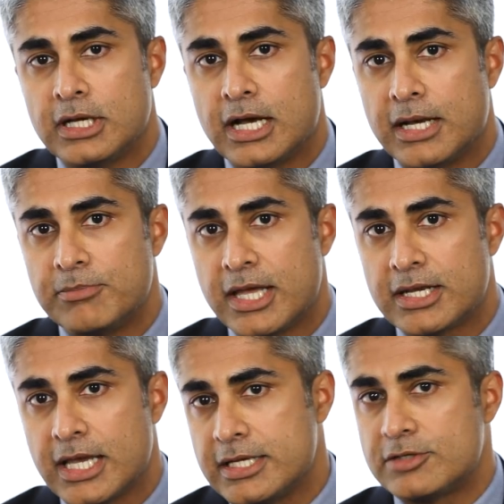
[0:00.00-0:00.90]
Um, and
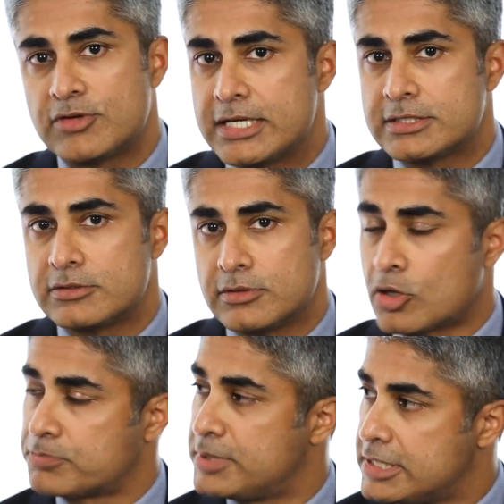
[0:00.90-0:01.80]
again, it trades
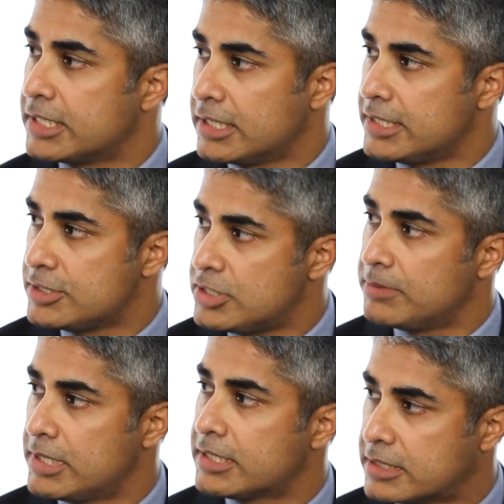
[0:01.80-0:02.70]
not particularly
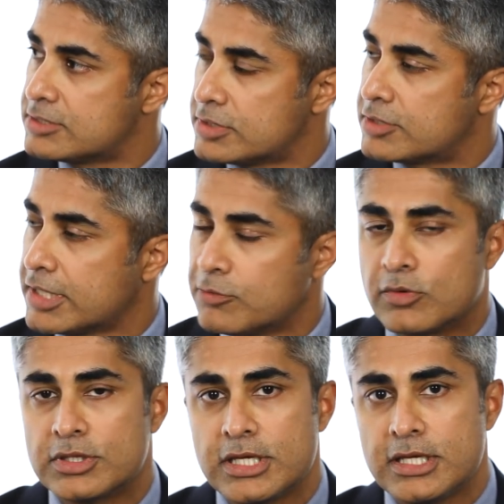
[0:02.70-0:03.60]
cheaply, considering
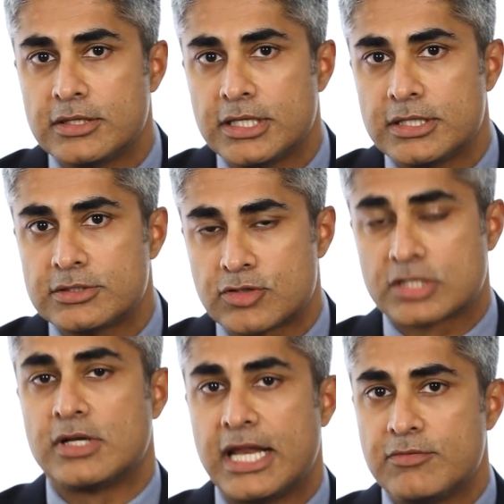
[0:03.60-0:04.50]
the, the
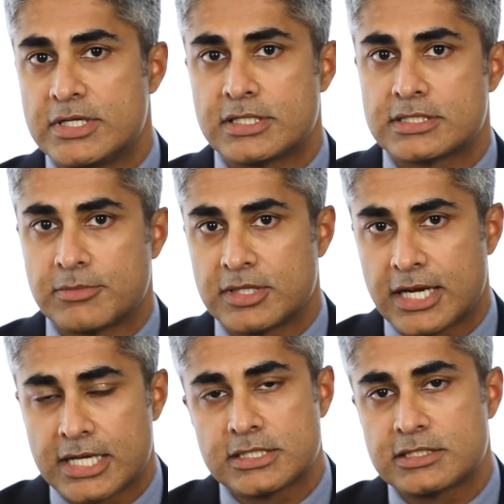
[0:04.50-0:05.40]
structural headwinds that some of
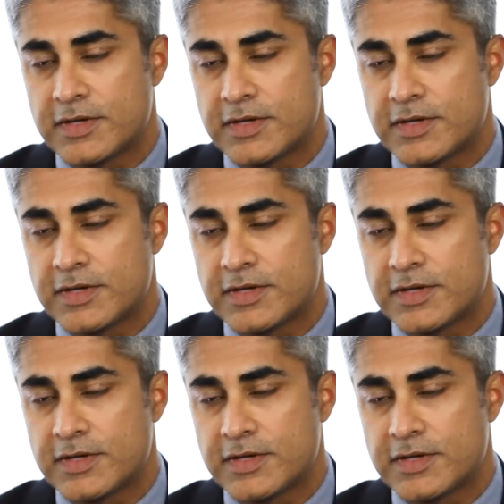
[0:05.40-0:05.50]
their assets